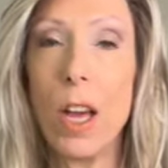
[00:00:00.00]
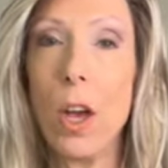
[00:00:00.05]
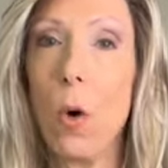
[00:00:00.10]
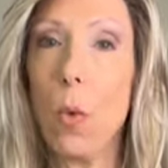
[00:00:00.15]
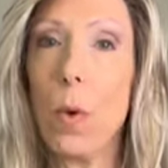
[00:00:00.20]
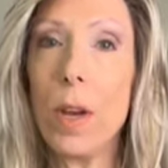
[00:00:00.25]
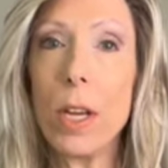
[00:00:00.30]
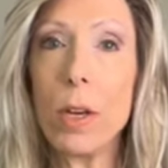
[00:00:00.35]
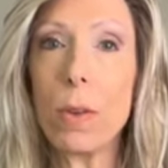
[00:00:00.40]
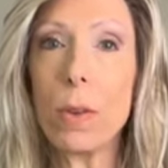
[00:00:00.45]

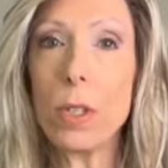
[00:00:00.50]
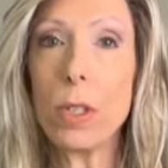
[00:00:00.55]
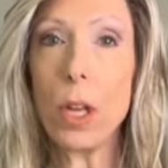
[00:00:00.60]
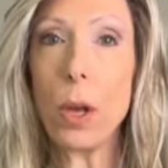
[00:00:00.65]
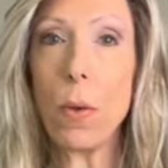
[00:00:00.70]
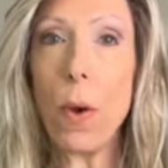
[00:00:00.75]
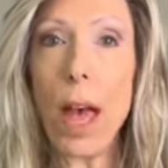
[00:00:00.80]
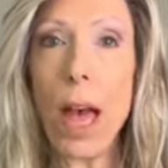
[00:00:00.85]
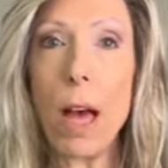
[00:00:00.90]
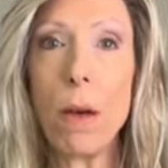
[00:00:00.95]
We are
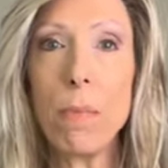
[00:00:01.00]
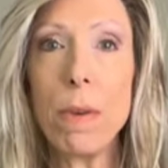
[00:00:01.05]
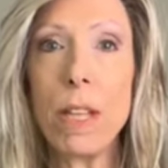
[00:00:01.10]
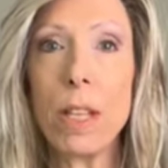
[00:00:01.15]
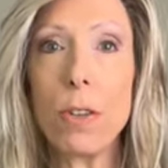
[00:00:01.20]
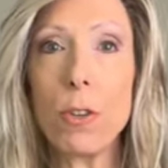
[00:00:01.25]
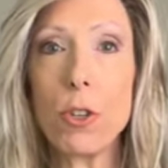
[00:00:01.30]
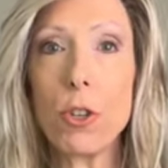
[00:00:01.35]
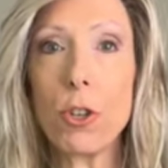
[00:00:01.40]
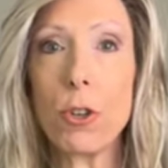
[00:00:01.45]
so happy
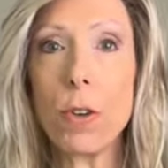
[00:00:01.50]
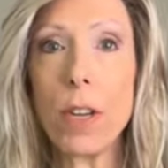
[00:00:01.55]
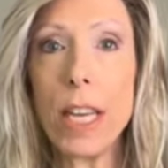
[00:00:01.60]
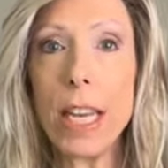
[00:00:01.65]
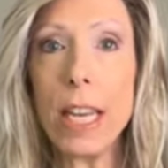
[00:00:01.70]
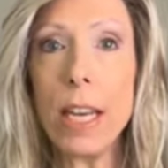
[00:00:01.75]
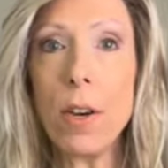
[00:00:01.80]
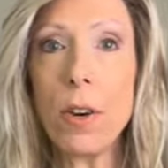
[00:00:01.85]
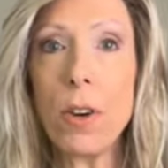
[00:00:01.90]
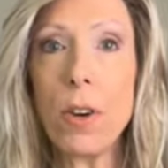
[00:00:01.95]
that you're
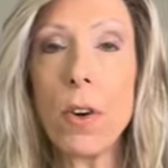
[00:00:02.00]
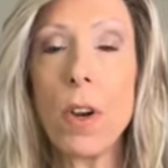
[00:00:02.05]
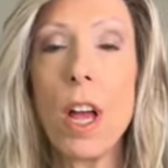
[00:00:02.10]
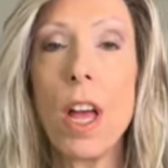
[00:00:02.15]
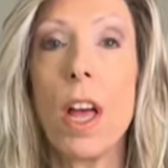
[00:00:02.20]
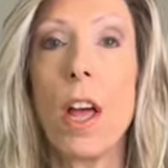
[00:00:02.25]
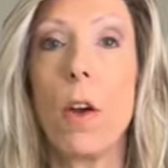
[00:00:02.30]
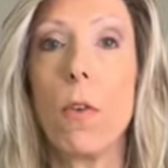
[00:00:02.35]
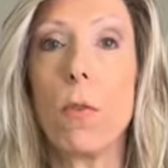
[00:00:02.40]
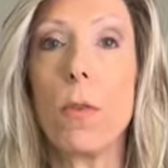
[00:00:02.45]
here
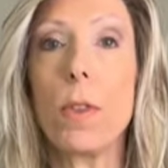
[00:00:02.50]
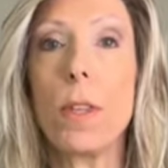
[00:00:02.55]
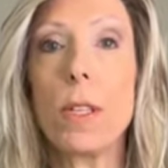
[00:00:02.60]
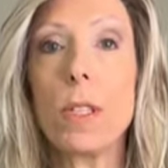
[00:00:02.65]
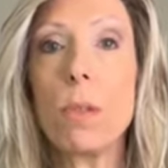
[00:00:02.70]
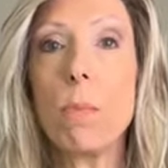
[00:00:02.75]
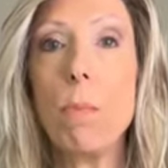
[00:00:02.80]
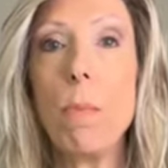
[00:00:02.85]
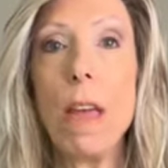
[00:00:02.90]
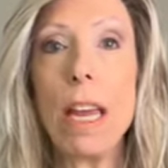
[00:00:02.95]
for
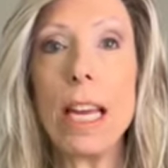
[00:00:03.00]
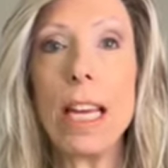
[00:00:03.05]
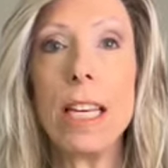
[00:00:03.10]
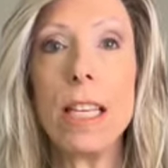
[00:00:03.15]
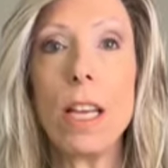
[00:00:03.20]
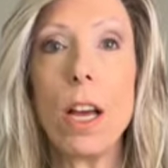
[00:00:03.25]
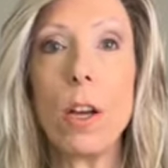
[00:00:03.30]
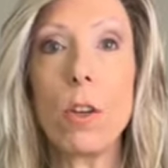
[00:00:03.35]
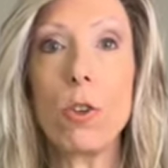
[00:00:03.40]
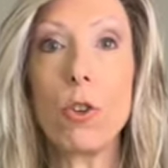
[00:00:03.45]
this Mane
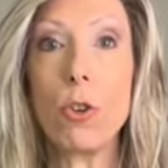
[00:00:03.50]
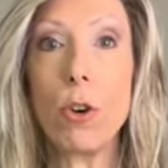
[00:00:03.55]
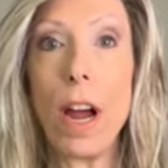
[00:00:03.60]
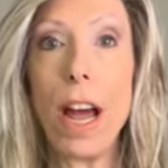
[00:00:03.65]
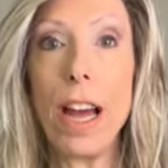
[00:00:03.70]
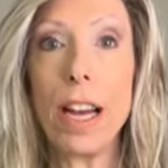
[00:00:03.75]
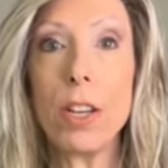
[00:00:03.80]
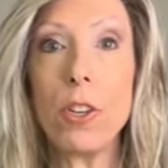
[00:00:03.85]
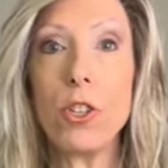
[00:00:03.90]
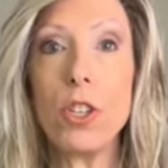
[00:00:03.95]

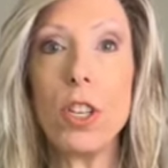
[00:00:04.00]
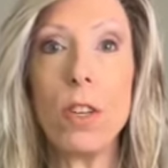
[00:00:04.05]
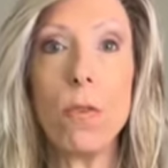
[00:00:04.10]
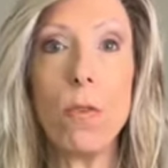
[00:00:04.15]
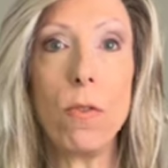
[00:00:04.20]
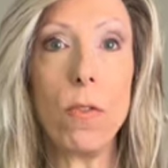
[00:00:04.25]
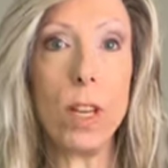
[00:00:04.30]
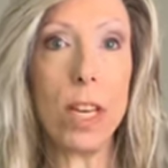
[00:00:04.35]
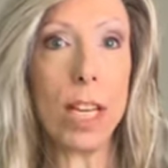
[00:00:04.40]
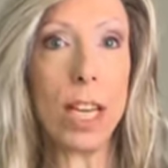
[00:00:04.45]

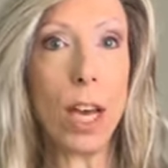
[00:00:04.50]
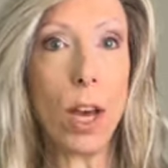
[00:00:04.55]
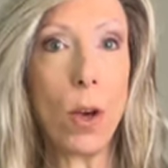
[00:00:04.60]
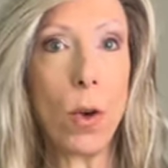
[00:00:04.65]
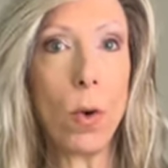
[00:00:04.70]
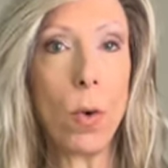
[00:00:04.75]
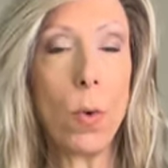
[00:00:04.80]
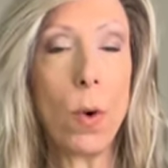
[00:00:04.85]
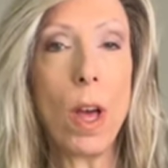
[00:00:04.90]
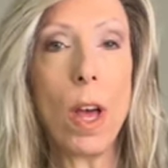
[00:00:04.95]
Attraction
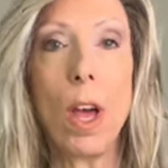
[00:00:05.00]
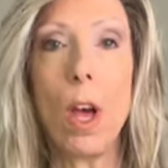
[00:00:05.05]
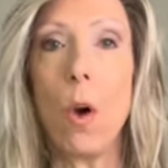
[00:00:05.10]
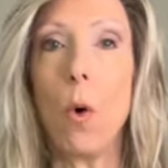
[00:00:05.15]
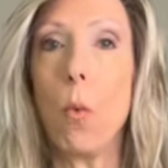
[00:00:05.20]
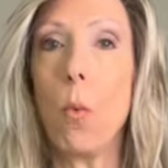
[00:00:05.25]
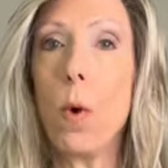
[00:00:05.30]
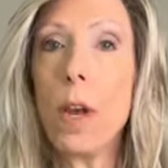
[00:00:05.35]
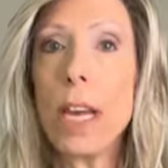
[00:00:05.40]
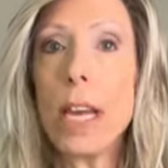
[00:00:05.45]
video.
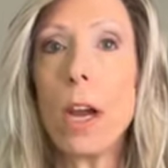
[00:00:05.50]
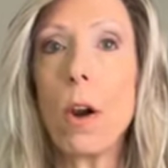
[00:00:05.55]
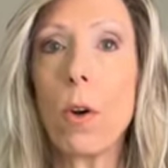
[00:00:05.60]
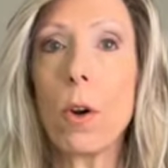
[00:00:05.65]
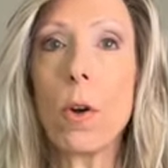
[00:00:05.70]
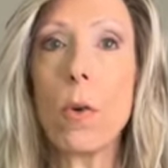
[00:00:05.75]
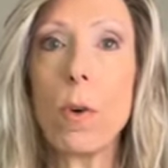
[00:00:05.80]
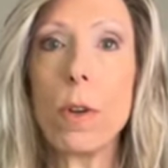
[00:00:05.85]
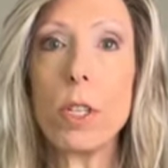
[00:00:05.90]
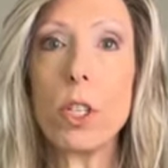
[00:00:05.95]
We are
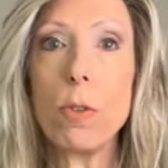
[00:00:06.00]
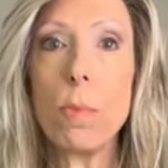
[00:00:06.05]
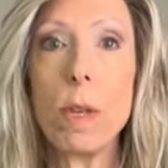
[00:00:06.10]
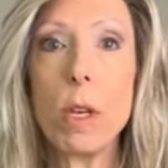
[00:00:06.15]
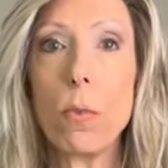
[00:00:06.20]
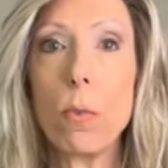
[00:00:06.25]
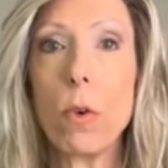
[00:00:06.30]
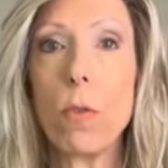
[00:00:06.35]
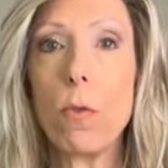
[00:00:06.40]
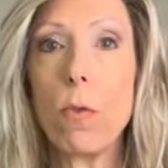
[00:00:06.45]
going to be
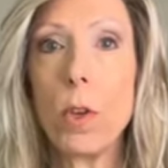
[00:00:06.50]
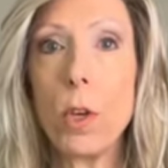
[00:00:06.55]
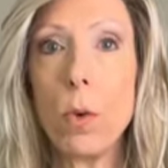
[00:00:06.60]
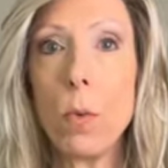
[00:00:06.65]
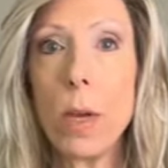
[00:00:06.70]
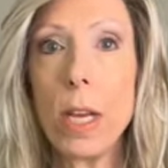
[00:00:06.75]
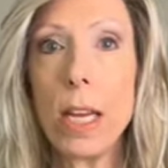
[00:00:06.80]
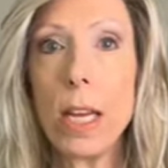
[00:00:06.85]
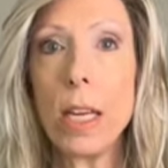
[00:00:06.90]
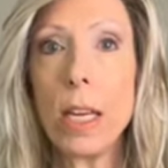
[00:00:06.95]

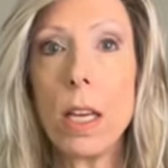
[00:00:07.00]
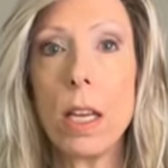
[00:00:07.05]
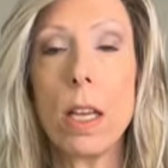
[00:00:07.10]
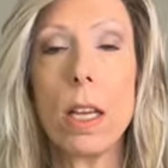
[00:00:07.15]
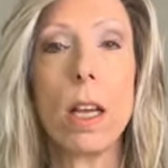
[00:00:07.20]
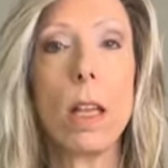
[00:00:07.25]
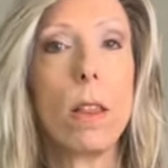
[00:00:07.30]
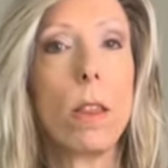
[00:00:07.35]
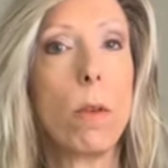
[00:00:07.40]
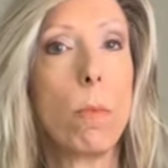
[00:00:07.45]
reviewing
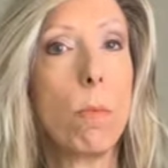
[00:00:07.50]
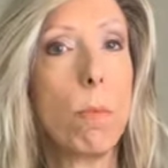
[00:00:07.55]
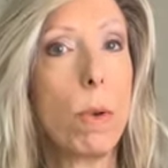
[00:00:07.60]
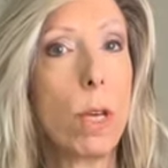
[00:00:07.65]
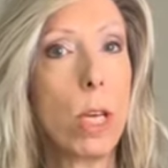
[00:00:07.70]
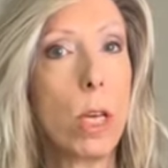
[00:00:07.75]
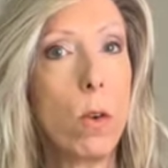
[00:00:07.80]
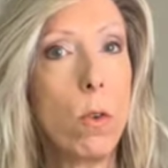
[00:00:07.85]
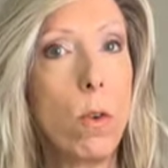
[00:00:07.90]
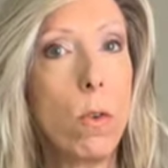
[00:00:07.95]
the
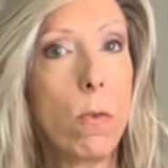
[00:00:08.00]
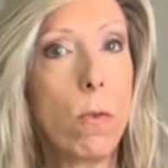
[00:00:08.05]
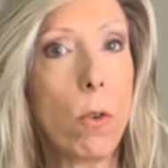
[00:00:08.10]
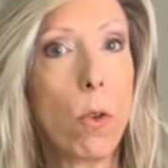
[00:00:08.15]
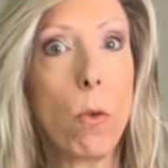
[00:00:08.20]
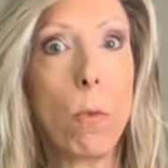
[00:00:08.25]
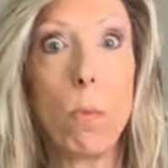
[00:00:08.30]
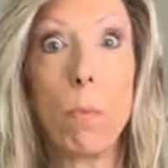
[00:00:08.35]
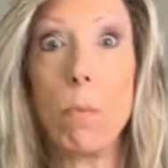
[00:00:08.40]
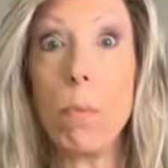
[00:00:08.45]

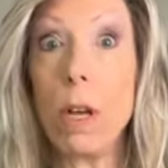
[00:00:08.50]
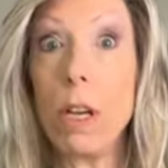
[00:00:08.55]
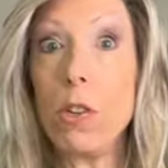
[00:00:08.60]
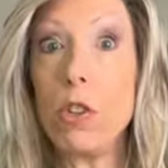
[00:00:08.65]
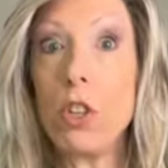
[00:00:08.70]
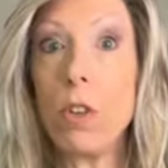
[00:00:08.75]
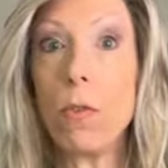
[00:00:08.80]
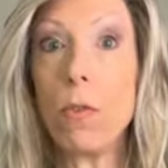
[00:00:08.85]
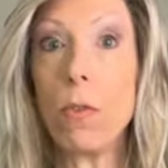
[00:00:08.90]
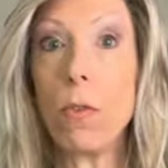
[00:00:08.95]
beautiful
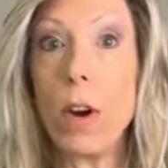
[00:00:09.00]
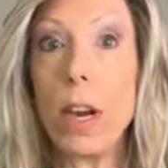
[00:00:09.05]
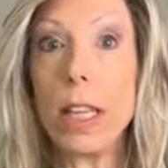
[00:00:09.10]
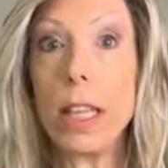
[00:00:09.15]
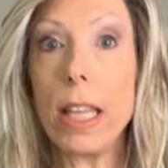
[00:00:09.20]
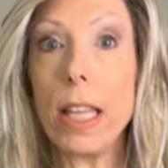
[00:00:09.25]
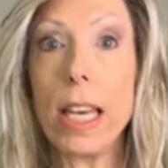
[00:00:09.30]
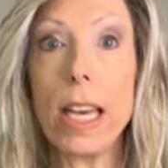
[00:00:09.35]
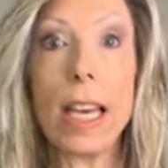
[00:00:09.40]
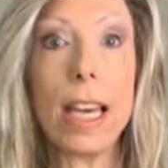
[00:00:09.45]

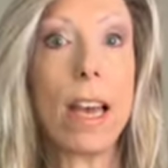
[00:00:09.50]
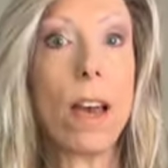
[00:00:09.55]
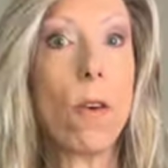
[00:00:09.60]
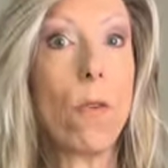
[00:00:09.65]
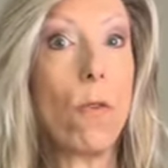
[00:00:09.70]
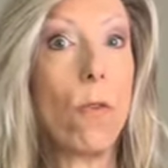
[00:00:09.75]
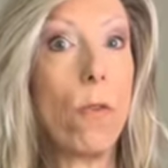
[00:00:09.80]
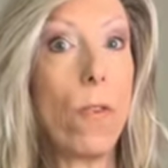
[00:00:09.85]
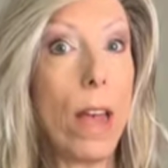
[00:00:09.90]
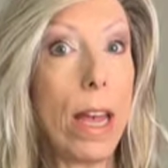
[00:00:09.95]
budget-friendly
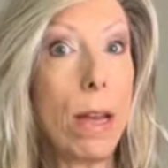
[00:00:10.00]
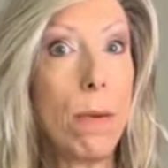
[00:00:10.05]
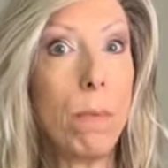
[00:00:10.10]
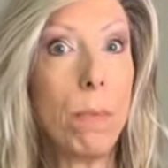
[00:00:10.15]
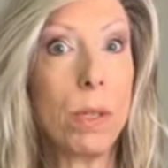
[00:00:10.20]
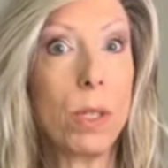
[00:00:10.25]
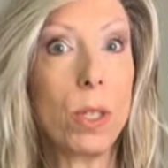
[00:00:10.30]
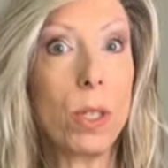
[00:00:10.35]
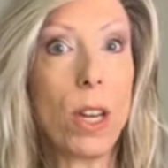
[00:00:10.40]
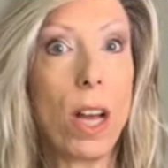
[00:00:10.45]
vamp
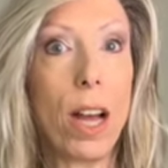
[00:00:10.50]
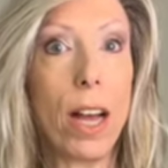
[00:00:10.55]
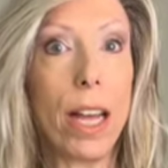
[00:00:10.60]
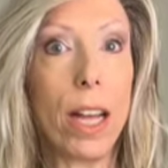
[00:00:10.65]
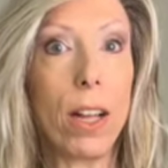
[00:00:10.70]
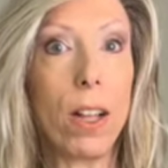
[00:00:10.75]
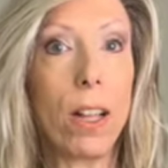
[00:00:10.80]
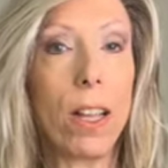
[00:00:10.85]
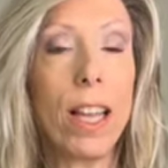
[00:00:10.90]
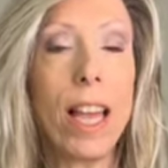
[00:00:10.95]

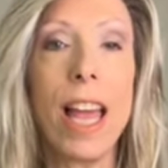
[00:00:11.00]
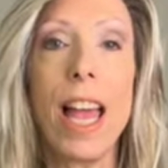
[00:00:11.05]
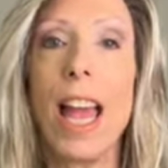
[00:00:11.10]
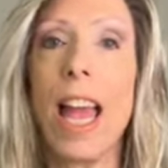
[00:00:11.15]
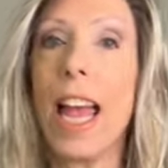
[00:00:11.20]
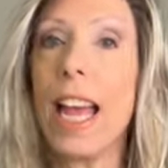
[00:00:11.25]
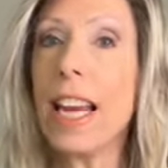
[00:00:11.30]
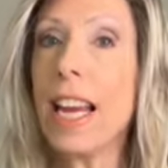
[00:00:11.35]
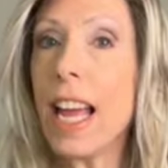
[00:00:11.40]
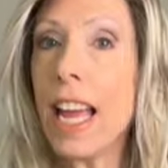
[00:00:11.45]
style,
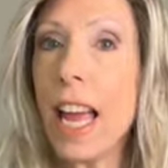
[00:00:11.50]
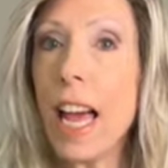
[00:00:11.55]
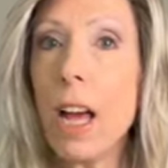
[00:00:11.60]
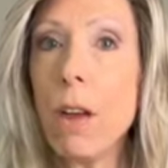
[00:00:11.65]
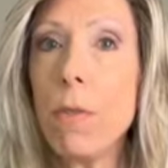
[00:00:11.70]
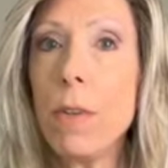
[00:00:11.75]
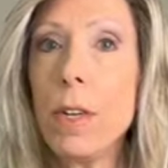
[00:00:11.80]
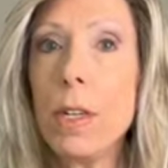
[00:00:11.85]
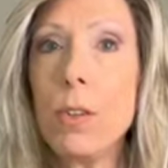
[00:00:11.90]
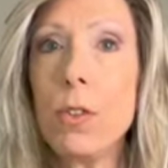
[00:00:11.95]
and I
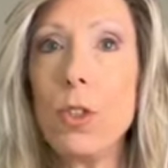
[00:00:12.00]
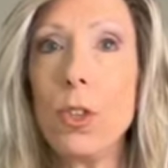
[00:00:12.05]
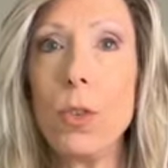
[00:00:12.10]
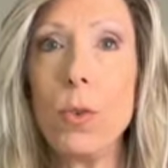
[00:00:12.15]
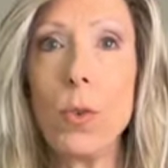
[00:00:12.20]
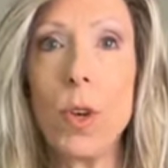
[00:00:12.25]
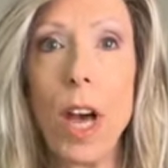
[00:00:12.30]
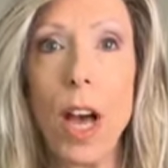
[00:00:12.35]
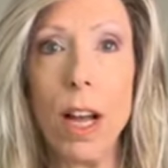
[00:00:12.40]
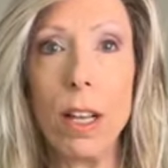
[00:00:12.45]
have it in
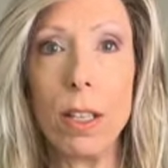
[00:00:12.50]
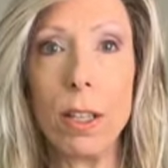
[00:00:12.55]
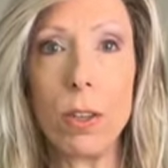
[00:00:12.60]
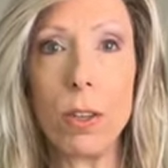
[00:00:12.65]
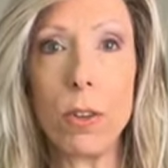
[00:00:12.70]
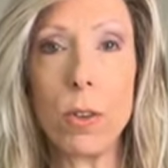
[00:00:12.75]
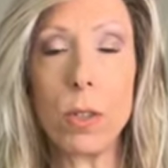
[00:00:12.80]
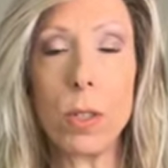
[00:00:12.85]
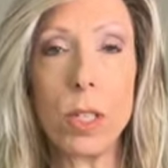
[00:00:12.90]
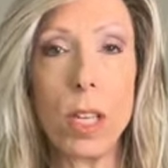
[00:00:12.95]
two
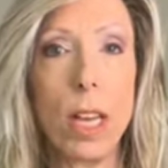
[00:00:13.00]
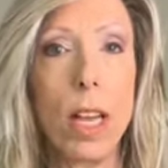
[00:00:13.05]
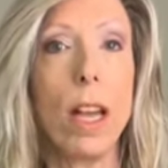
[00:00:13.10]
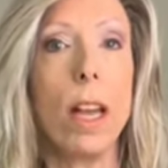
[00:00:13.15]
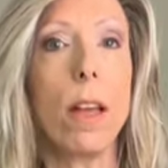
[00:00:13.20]
colors.